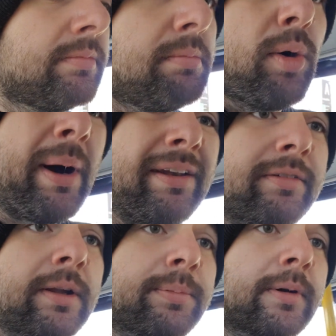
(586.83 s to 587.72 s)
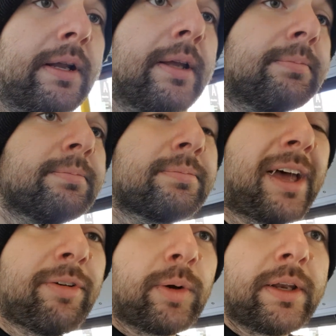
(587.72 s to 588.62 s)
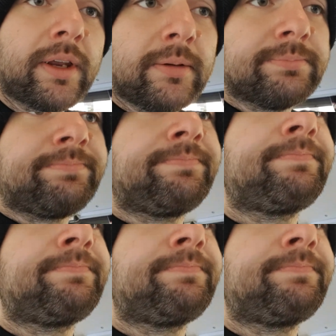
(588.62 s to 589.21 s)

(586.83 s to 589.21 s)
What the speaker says: mobile developer, really. Have a great day.